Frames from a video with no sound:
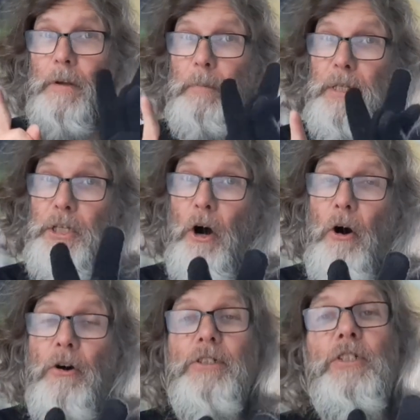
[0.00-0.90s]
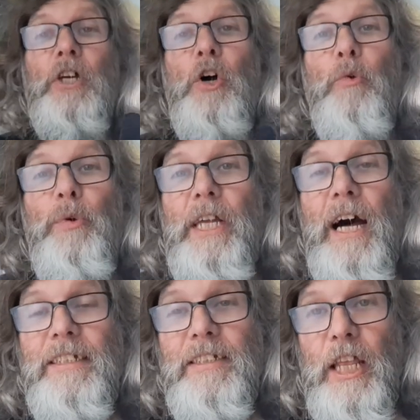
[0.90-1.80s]
because we
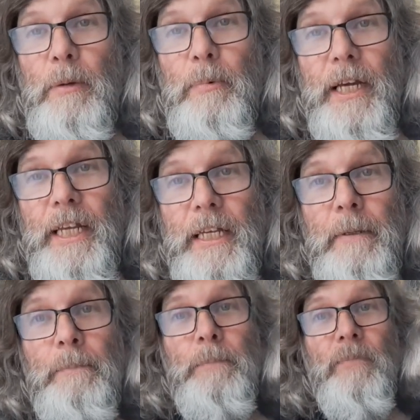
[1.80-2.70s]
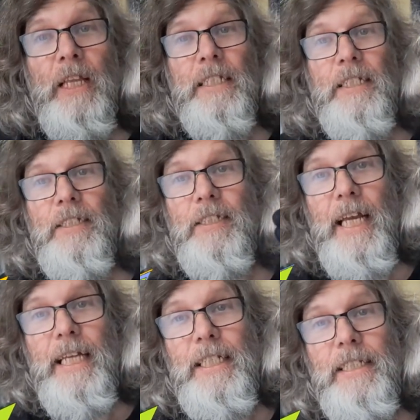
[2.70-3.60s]
are celebrating the
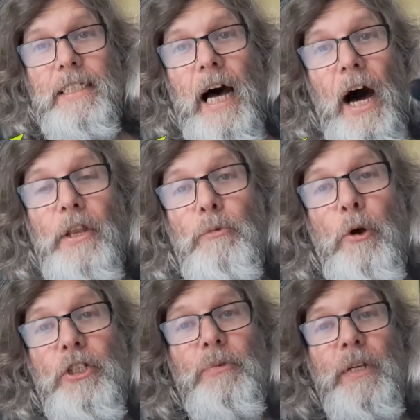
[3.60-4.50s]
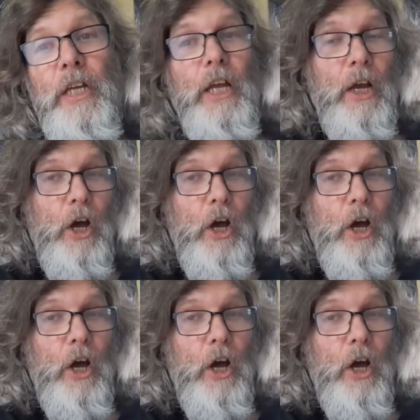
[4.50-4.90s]
sixth anniversary